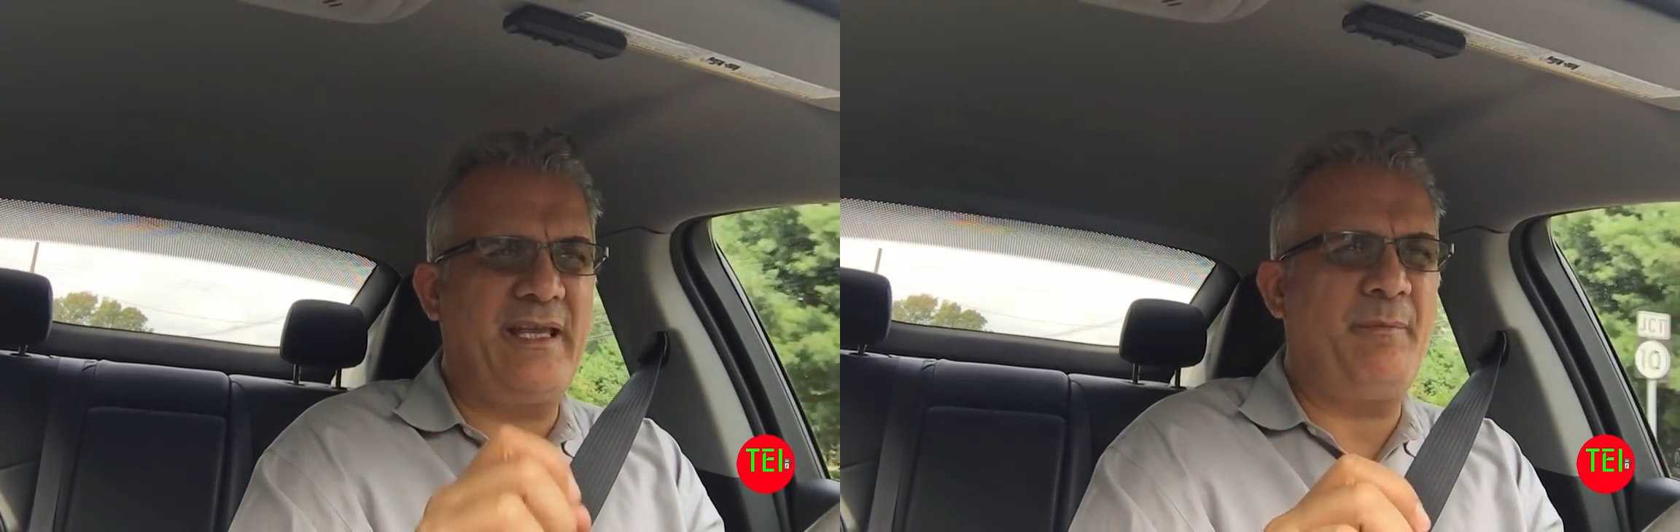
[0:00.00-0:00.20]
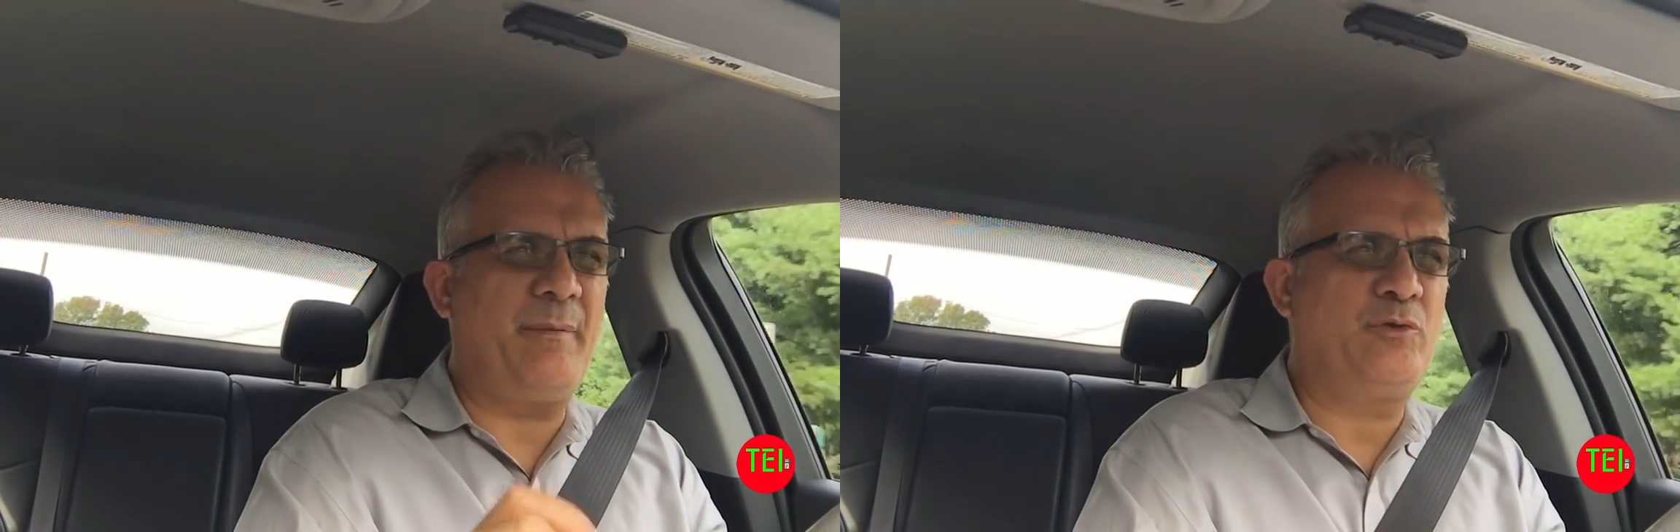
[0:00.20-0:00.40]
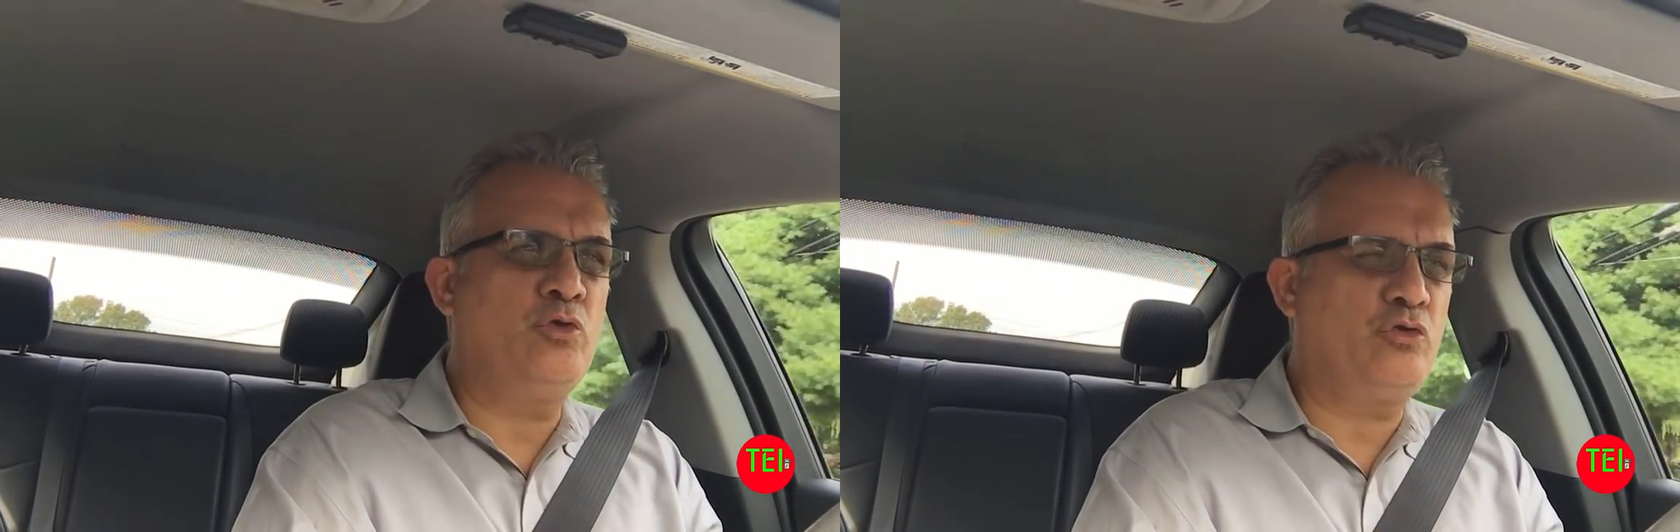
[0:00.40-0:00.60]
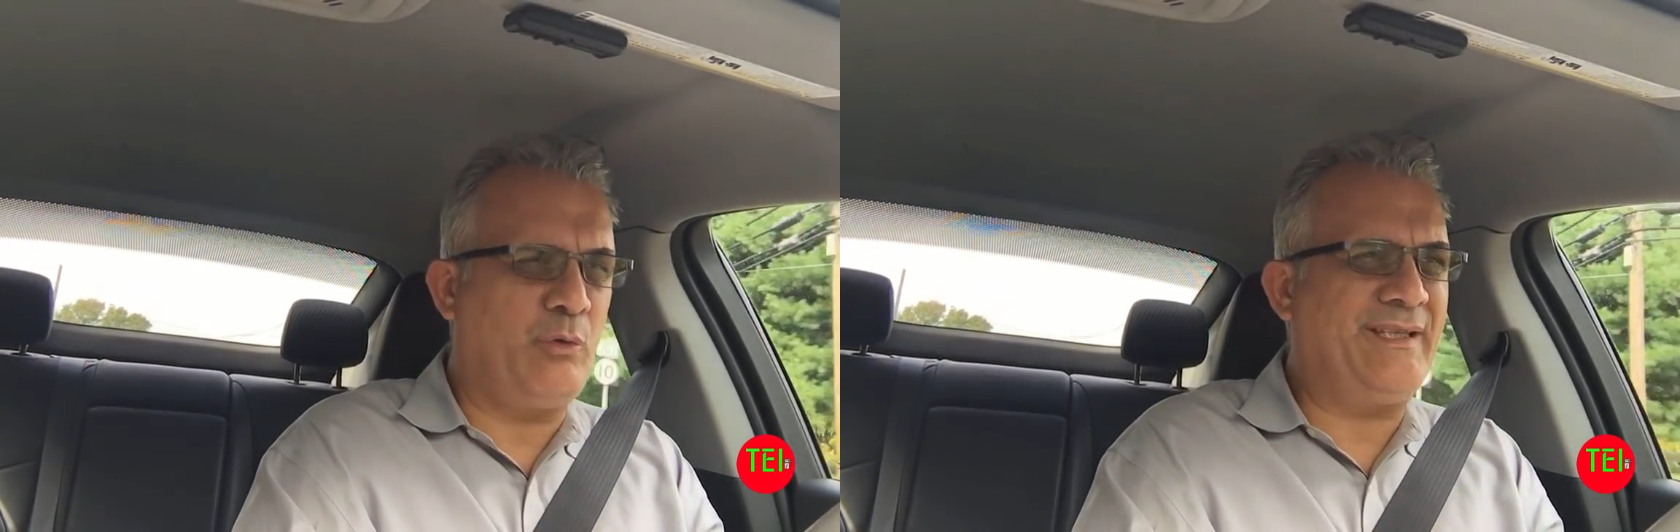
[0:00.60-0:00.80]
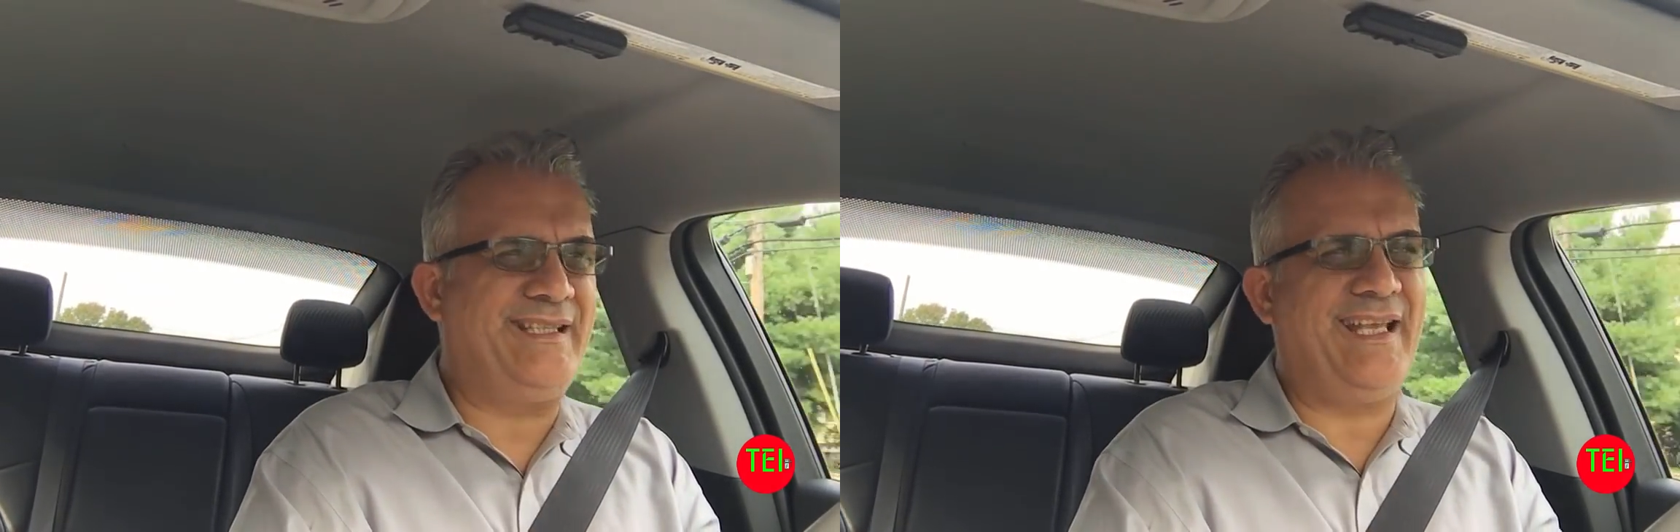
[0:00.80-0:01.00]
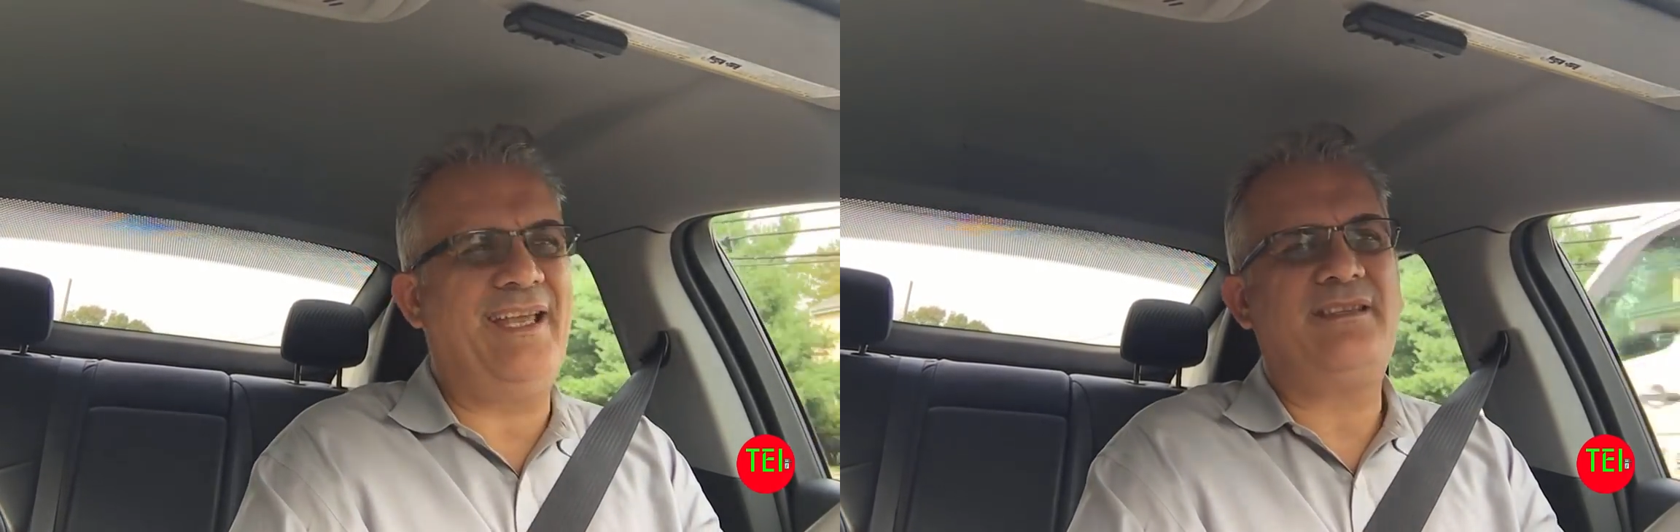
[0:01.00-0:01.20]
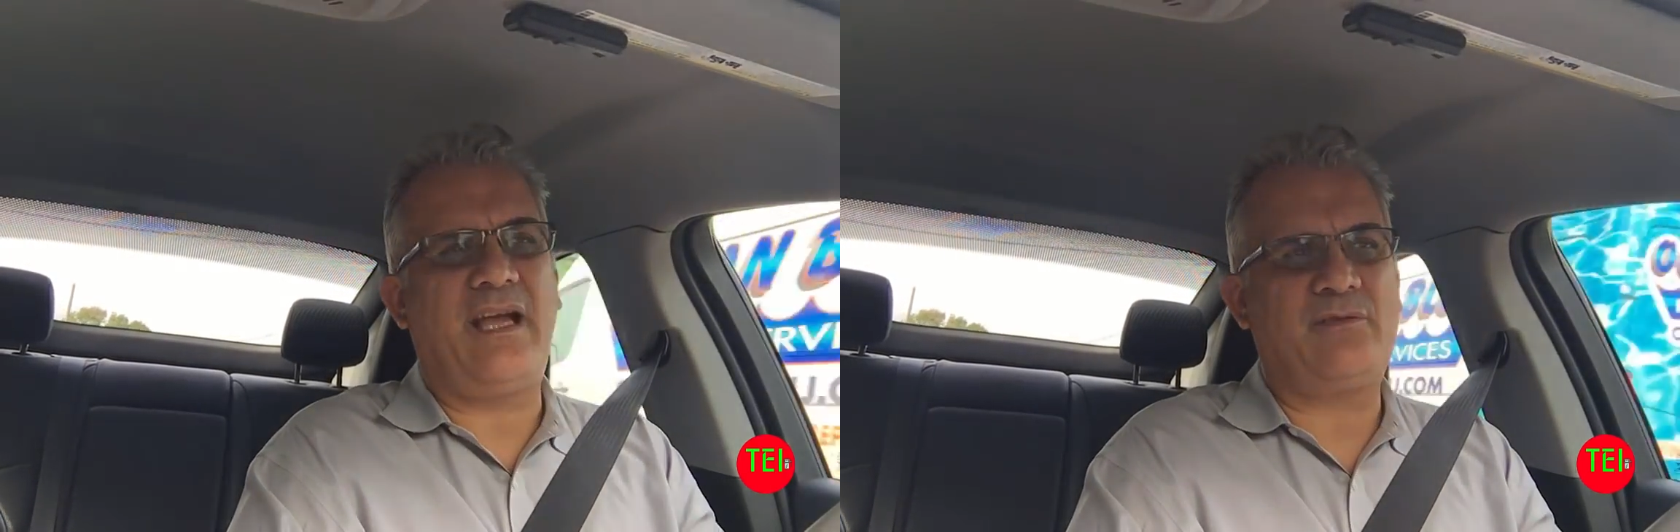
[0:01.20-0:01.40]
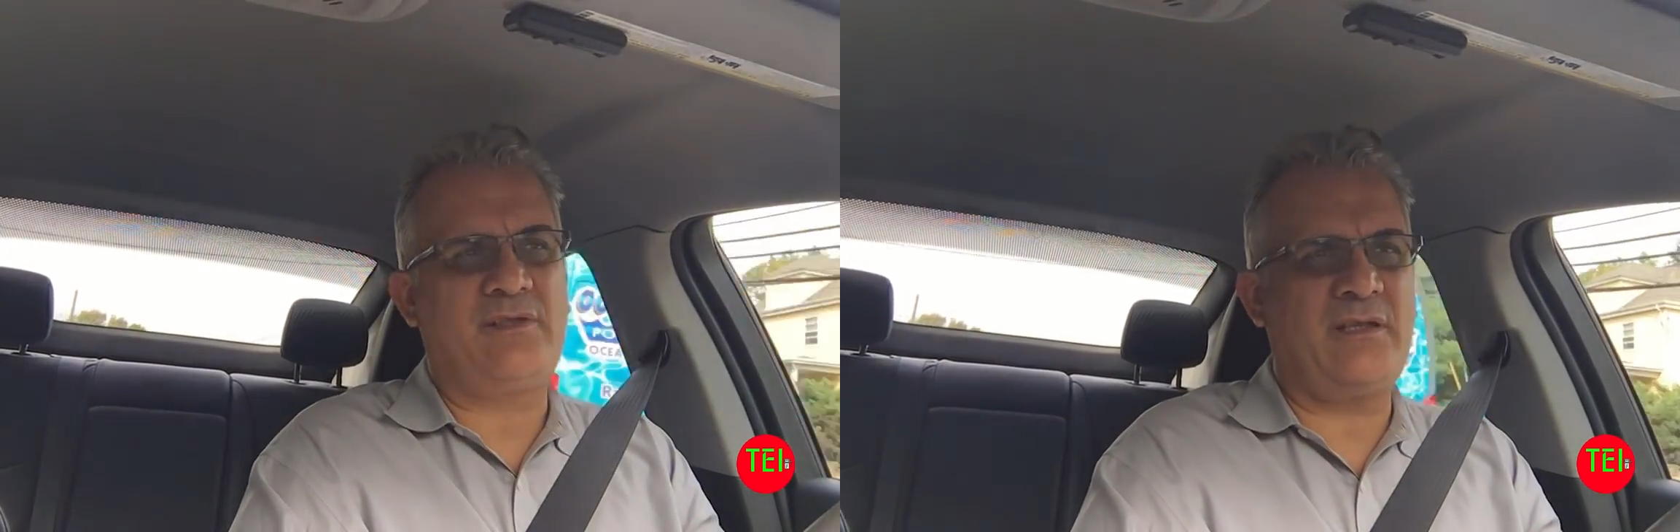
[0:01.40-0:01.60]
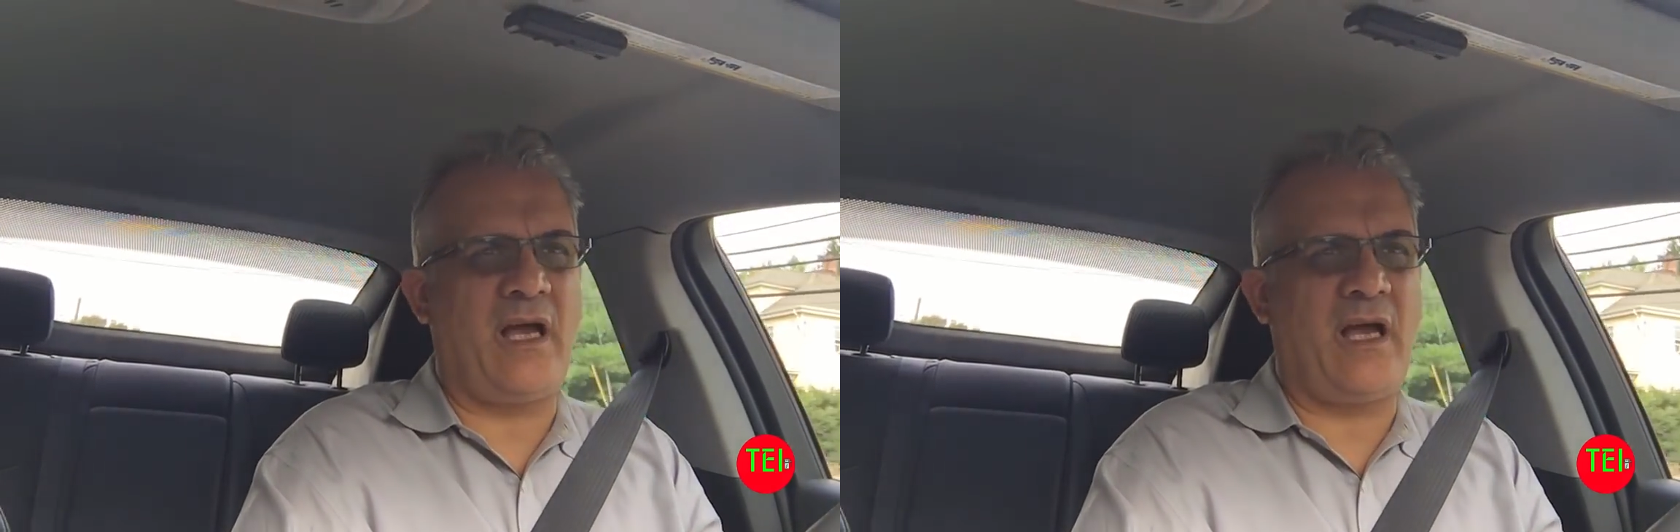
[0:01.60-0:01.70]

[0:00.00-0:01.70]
came up to twenty-eight thousand